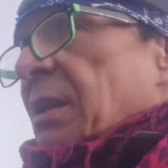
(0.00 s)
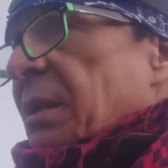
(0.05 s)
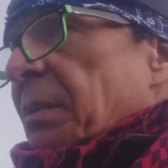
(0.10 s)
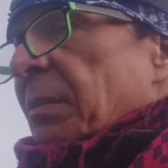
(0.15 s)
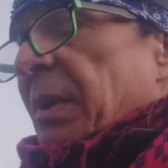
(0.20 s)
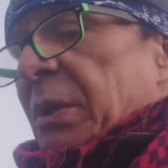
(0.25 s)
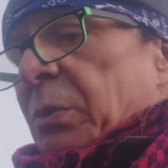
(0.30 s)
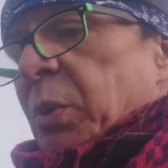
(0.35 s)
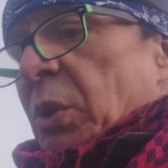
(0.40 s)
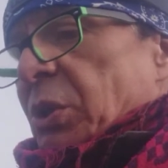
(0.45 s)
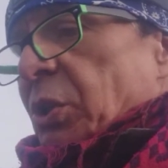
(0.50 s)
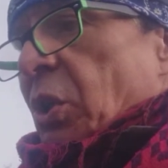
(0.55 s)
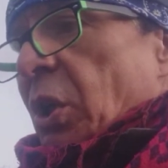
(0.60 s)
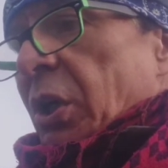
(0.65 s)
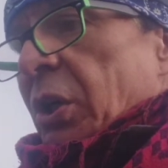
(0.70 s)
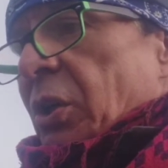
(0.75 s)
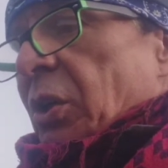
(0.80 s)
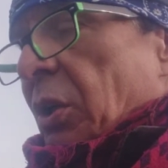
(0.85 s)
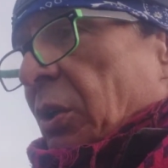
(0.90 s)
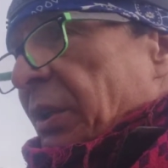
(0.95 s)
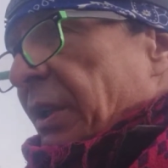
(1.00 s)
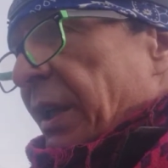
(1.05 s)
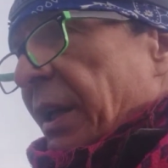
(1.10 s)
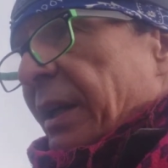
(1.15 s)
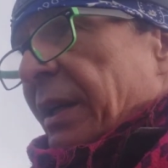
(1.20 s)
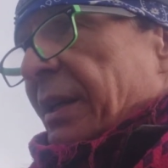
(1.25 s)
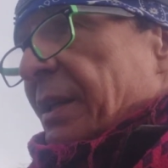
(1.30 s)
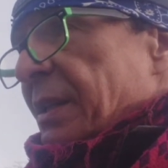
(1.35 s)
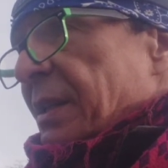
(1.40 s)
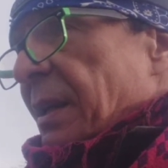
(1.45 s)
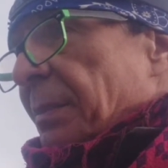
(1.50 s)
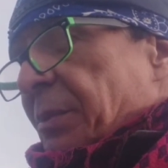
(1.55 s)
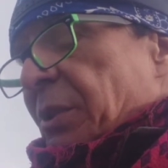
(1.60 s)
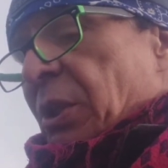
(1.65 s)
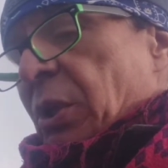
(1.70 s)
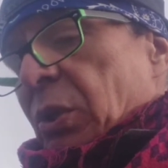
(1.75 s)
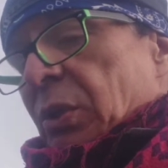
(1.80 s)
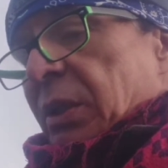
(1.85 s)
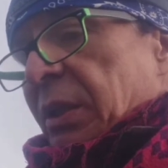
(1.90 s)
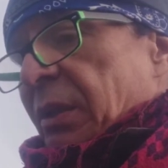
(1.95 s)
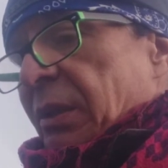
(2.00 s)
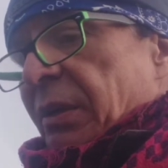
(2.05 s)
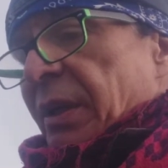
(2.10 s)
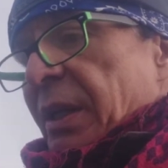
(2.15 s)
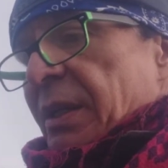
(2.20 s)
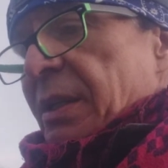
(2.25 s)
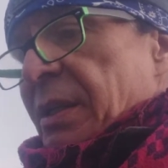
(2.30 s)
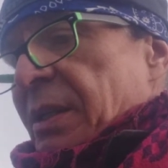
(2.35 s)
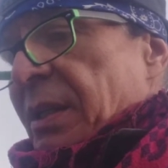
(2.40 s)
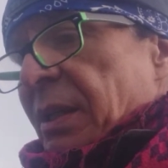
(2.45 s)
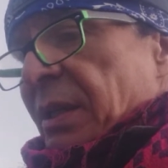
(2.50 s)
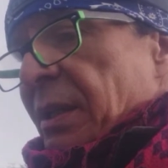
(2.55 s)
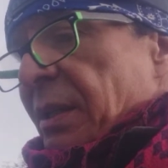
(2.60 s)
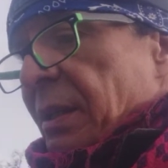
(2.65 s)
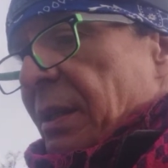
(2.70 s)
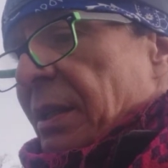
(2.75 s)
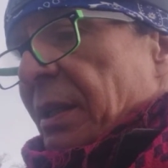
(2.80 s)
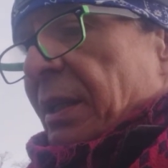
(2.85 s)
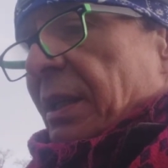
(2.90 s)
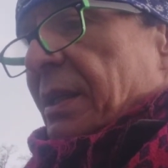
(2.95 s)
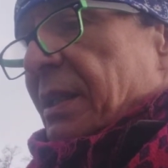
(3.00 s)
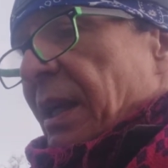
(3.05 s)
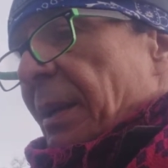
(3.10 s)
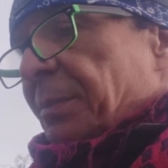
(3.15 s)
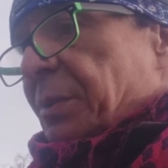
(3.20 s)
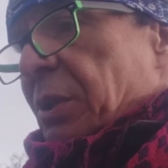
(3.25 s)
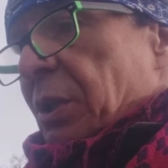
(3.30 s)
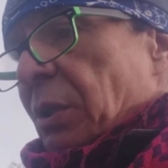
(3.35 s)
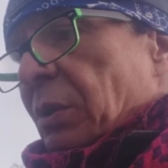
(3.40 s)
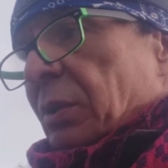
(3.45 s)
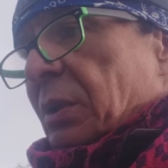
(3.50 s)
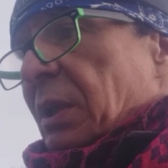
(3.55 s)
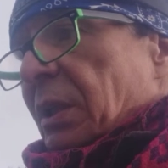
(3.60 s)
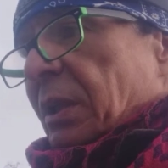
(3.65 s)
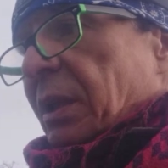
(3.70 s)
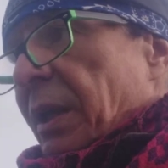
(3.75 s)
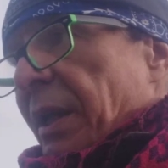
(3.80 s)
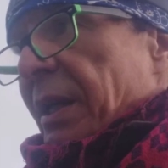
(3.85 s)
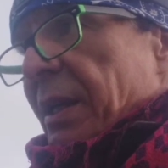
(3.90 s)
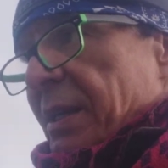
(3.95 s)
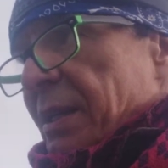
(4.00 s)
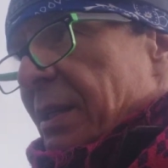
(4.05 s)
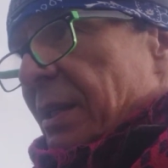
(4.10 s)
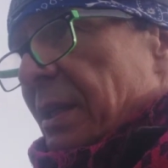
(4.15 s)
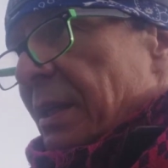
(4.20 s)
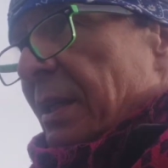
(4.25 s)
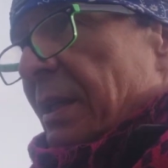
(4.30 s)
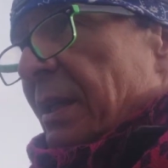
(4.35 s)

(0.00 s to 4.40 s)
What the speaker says: But what's going on there is absolutely crazy. It's absolutely crazy.